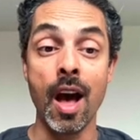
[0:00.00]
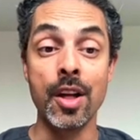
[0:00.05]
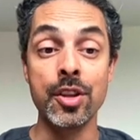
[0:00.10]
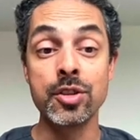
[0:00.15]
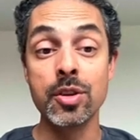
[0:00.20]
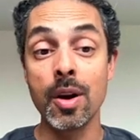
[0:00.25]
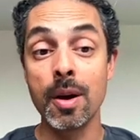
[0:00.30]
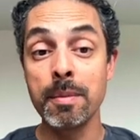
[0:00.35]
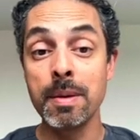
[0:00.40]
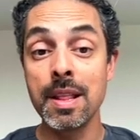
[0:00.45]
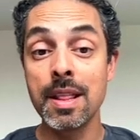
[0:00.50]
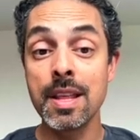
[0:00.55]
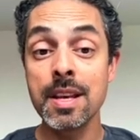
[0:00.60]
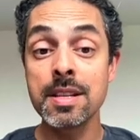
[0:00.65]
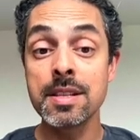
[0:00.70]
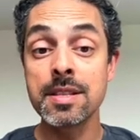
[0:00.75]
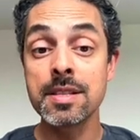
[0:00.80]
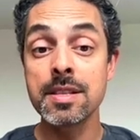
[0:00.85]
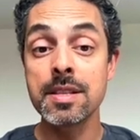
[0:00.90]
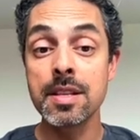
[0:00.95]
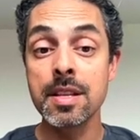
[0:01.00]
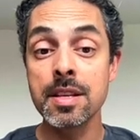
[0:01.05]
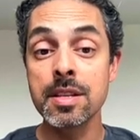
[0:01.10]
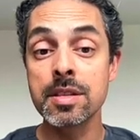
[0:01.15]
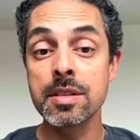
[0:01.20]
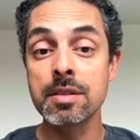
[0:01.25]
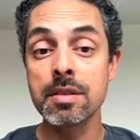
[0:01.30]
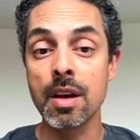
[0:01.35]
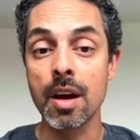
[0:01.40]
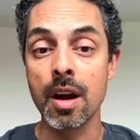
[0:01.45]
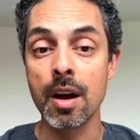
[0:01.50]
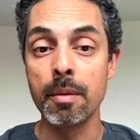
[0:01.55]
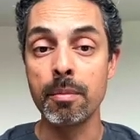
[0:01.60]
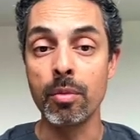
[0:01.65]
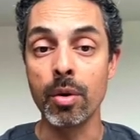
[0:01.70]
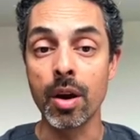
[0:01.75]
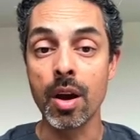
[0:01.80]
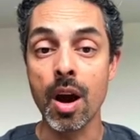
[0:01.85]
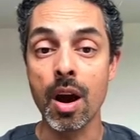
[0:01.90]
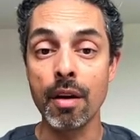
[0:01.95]
And so, I mean, this
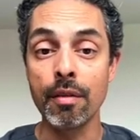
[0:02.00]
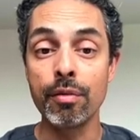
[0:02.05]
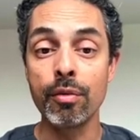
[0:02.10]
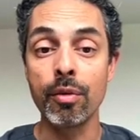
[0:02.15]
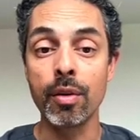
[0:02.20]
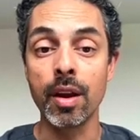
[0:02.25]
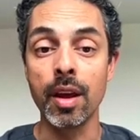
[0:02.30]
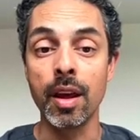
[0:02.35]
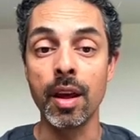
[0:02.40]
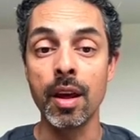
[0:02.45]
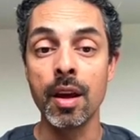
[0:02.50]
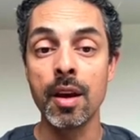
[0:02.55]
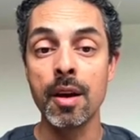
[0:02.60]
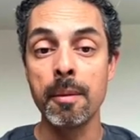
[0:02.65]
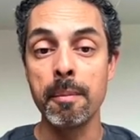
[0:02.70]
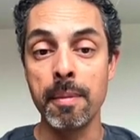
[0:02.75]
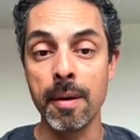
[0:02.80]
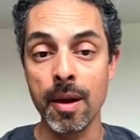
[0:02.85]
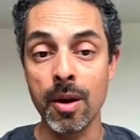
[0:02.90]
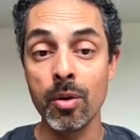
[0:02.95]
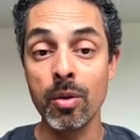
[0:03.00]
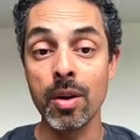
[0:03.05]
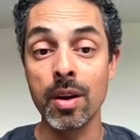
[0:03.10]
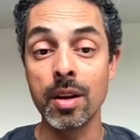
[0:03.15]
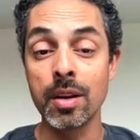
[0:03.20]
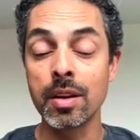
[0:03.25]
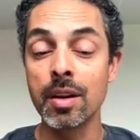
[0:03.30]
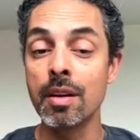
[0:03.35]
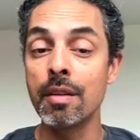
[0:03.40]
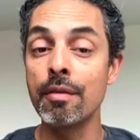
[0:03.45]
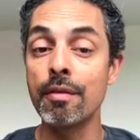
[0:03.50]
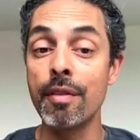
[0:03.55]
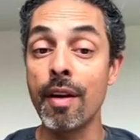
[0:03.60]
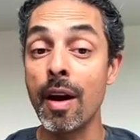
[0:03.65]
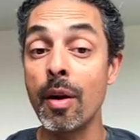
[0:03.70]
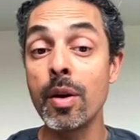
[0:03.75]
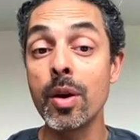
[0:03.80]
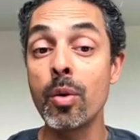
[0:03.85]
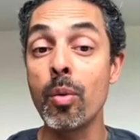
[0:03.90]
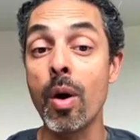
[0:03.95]
recovery period can
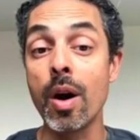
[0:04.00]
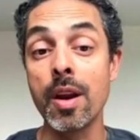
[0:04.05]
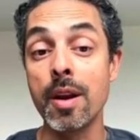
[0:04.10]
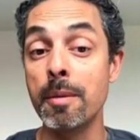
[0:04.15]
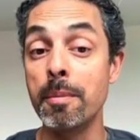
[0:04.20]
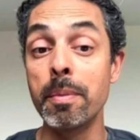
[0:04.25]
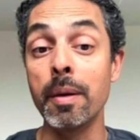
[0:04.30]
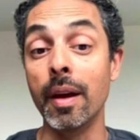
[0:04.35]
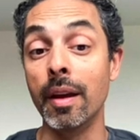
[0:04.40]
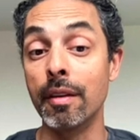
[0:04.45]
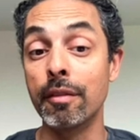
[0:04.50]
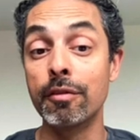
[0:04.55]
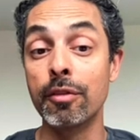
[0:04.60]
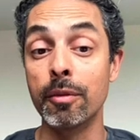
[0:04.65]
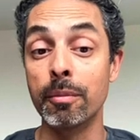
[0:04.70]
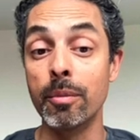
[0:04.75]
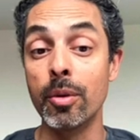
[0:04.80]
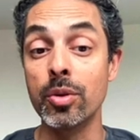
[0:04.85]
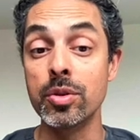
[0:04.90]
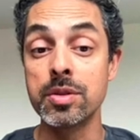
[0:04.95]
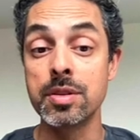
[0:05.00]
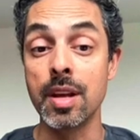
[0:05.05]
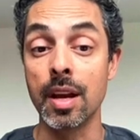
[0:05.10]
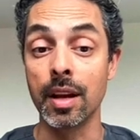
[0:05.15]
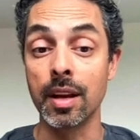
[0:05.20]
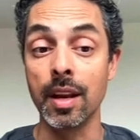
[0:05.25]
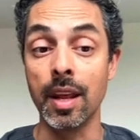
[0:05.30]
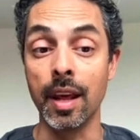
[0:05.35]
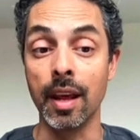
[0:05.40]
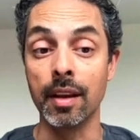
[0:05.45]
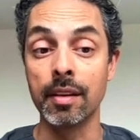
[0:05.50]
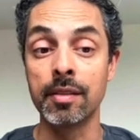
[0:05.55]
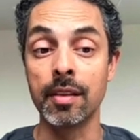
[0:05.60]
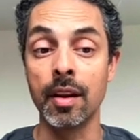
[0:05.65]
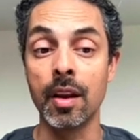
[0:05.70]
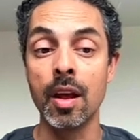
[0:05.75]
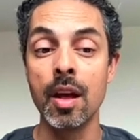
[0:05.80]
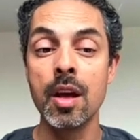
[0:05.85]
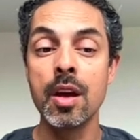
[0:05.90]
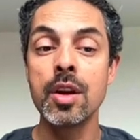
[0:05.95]
vary quite a bit for most techniques.
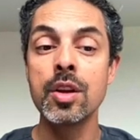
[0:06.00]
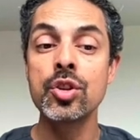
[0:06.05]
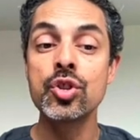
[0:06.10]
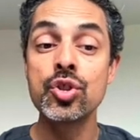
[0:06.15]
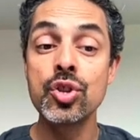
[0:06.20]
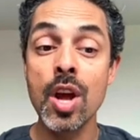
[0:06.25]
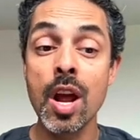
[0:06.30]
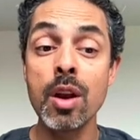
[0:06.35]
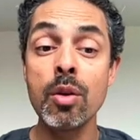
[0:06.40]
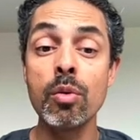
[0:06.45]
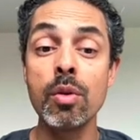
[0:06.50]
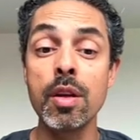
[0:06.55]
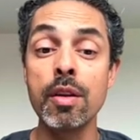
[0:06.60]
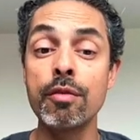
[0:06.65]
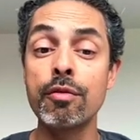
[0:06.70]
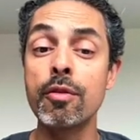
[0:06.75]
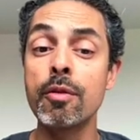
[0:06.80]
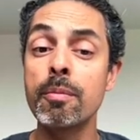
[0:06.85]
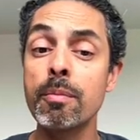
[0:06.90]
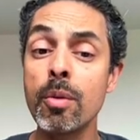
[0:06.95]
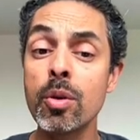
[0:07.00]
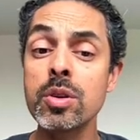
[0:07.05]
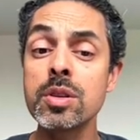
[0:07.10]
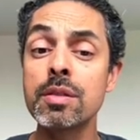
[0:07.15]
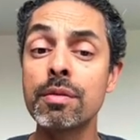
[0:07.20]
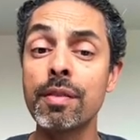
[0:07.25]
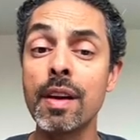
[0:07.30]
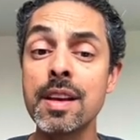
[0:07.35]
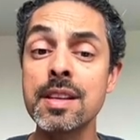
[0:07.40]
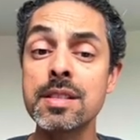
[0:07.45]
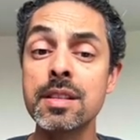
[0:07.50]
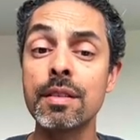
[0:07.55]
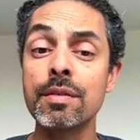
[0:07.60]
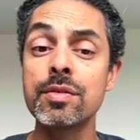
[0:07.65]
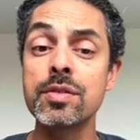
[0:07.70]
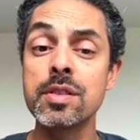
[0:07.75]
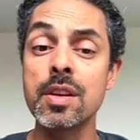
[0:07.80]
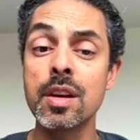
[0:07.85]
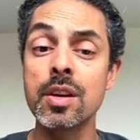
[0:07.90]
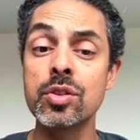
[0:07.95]
And generally, for most facelift
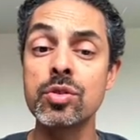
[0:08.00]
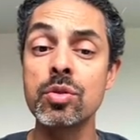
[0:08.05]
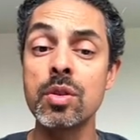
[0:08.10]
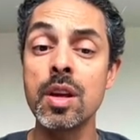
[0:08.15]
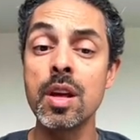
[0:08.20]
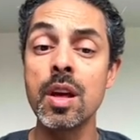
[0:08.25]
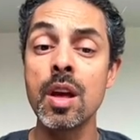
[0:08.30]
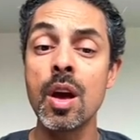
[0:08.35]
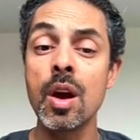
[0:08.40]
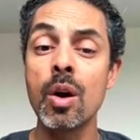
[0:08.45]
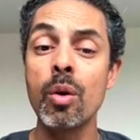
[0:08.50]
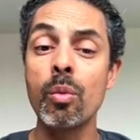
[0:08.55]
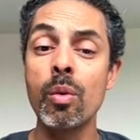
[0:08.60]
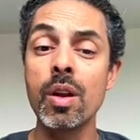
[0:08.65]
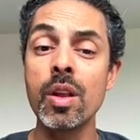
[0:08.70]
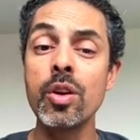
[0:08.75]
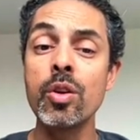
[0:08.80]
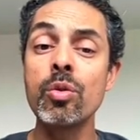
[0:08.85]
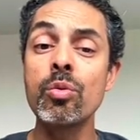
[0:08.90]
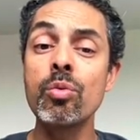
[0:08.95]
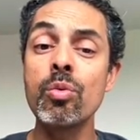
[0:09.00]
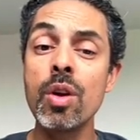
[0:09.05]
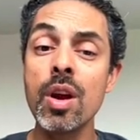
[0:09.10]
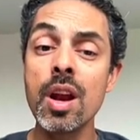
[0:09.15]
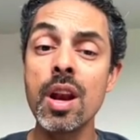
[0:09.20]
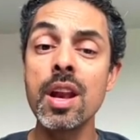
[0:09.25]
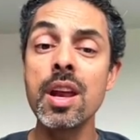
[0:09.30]
surgery, well, you really